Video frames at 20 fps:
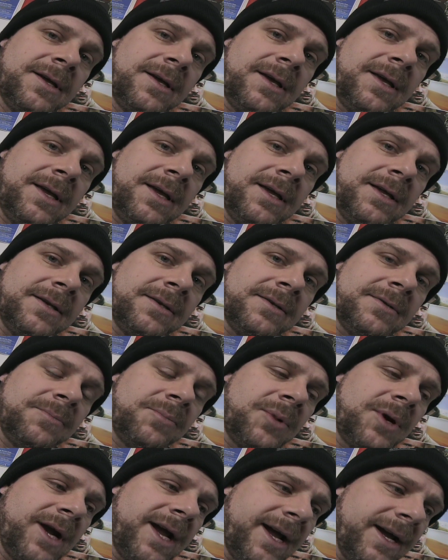and
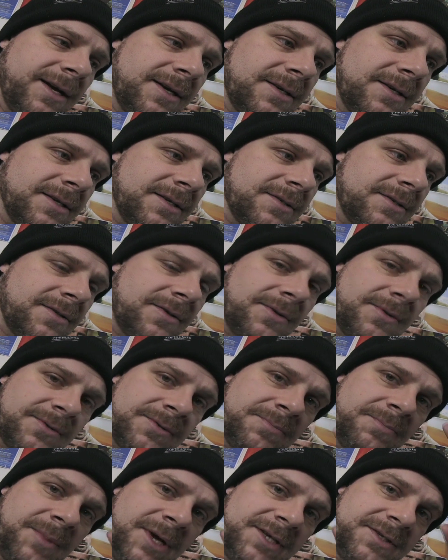practice
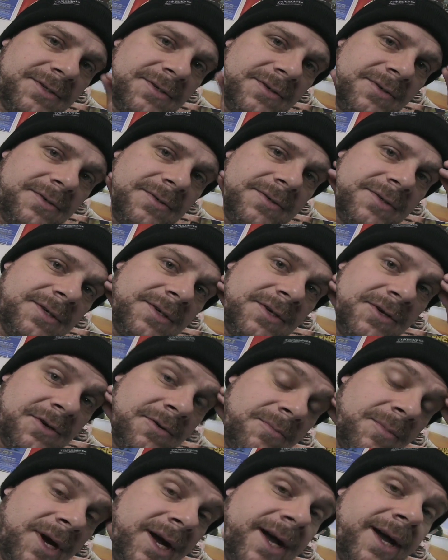those muscles in
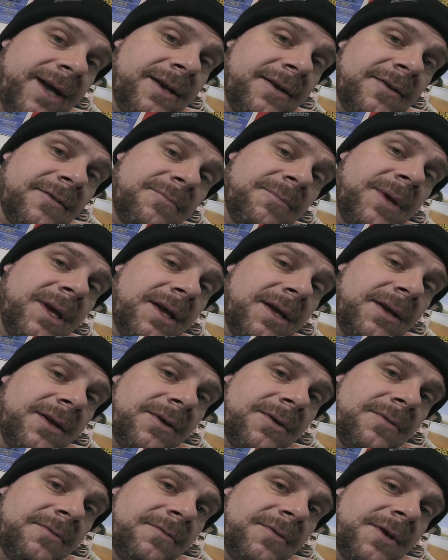your mind of making
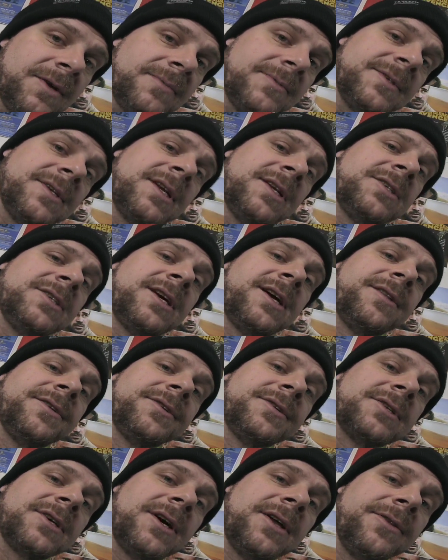good films. And I
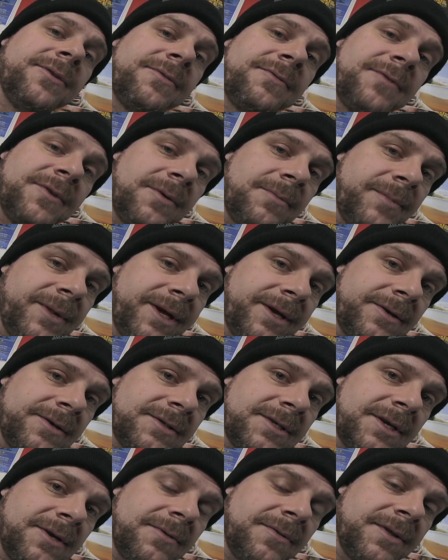challenge other
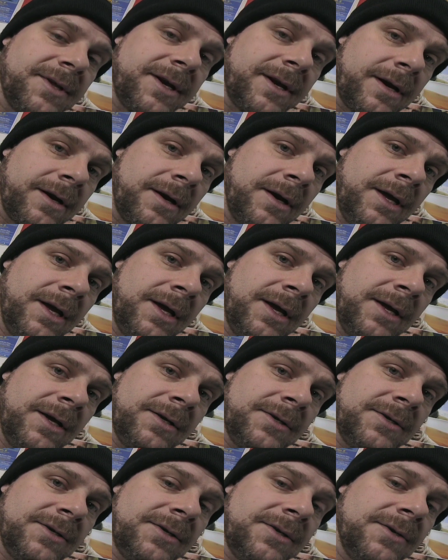filmmakers out there
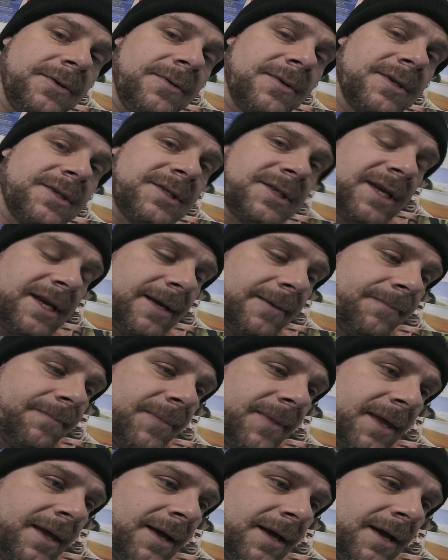to do the same.
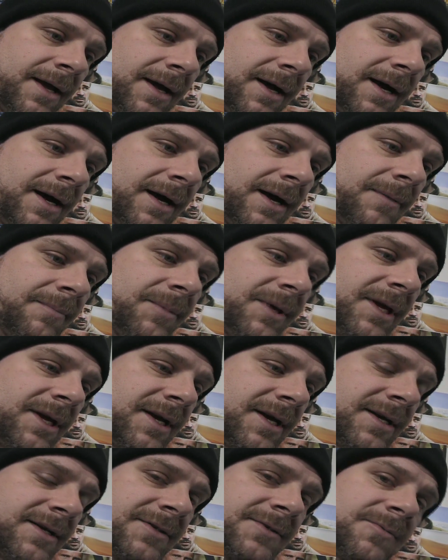
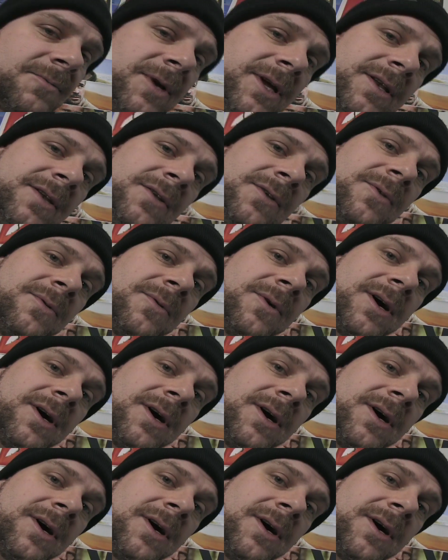Because when you